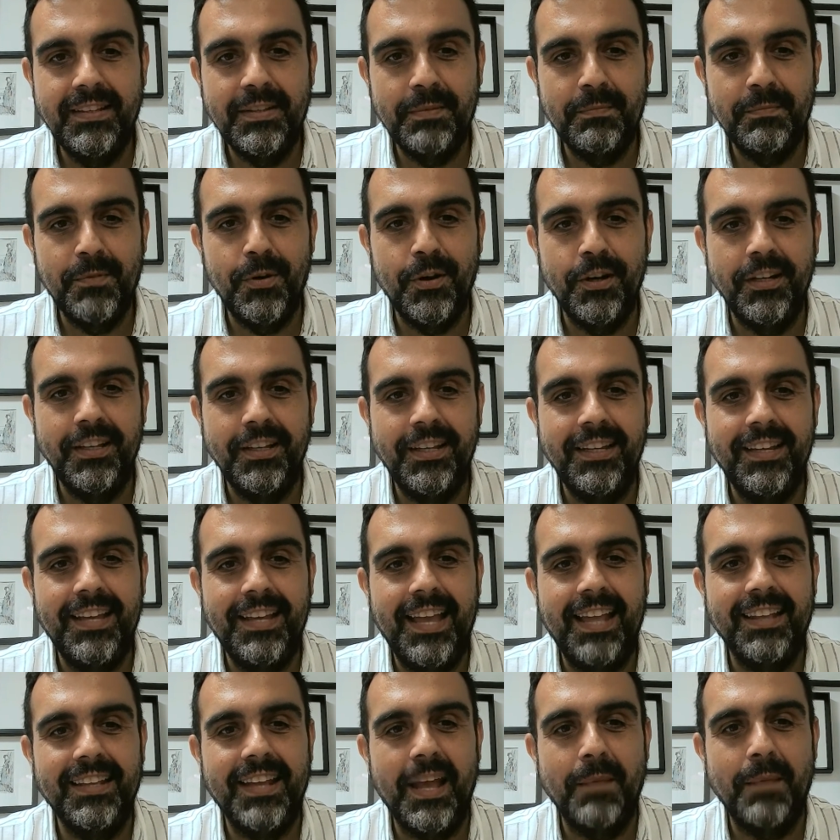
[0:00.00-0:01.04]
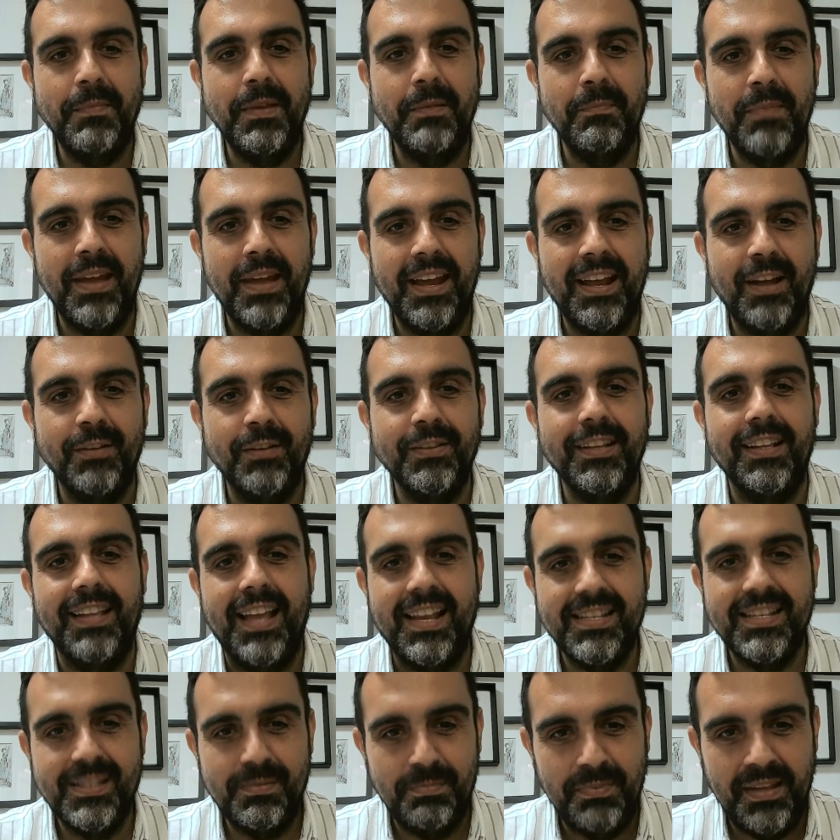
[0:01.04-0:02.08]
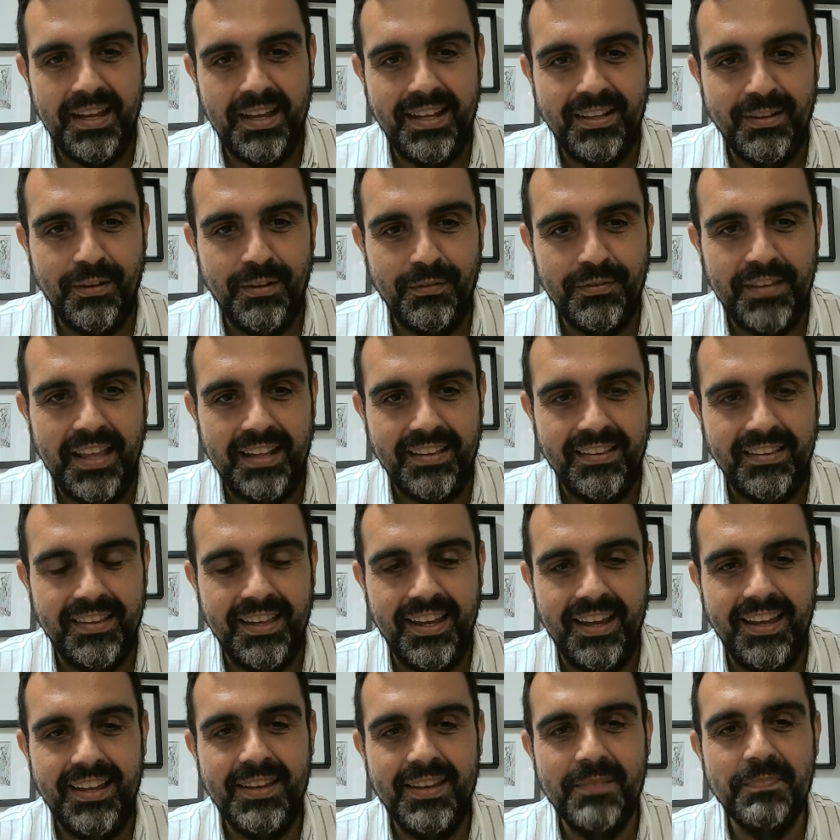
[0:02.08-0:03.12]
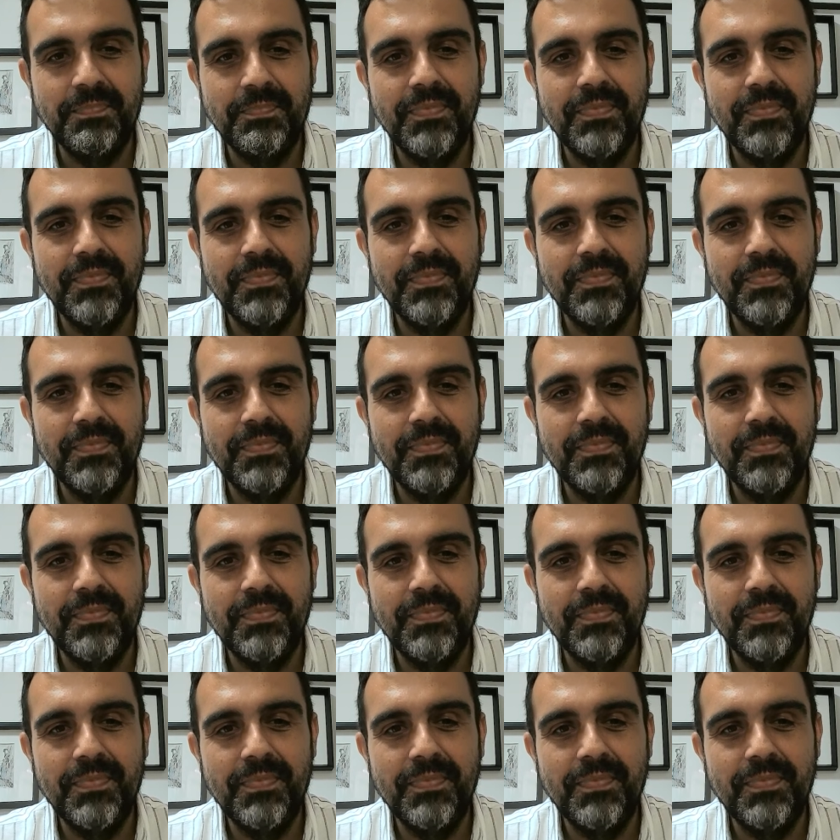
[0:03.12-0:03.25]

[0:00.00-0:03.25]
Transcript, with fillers: the morning and coming back on the last plane of that day.